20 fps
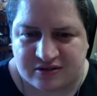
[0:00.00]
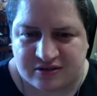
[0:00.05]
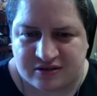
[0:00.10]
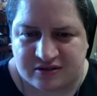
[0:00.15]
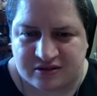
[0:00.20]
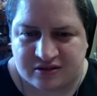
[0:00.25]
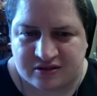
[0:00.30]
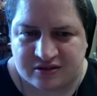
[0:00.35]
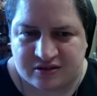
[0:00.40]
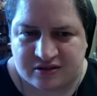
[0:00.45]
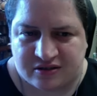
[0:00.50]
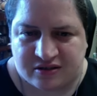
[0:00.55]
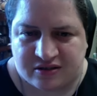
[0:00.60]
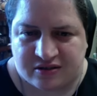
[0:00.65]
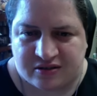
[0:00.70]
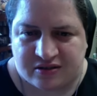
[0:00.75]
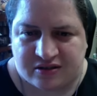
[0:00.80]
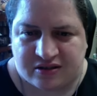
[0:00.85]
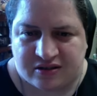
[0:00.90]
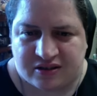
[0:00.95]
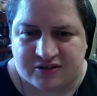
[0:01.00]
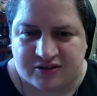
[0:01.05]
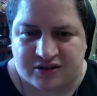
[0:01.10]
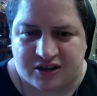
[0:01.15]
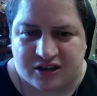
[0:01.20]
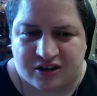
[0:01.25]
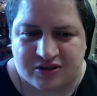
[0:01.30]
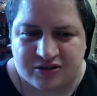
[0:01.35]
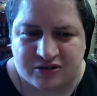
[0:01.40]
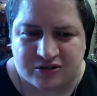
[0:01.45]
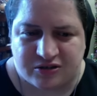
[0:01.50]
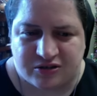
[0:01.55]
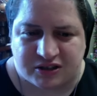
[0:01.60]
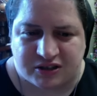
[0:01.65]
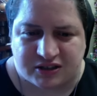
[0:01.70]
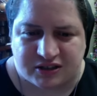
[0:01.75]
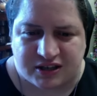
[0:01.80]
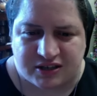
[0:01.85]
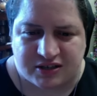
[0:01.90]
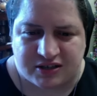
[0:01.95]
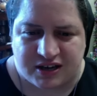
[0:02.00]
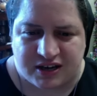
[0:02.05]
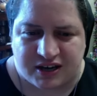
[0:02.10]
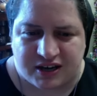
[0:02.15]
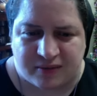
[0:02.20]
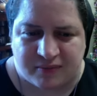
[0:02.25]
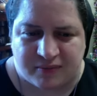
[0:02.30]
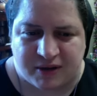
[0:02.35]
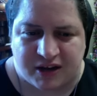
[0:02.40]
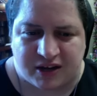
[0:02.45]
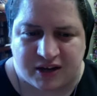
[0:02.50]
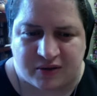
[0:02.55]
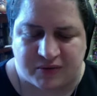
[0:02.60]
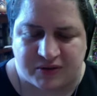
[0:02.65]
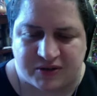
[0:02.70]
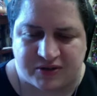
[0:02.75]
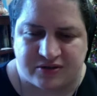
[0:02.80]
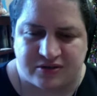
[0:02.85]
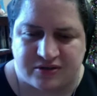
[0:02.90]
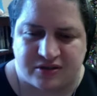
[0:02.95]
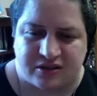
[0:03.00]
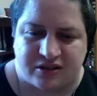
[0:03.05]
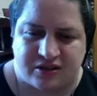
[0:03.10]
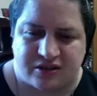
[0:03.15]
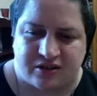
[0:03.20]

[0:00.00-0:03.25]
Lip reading: It was also during that time I was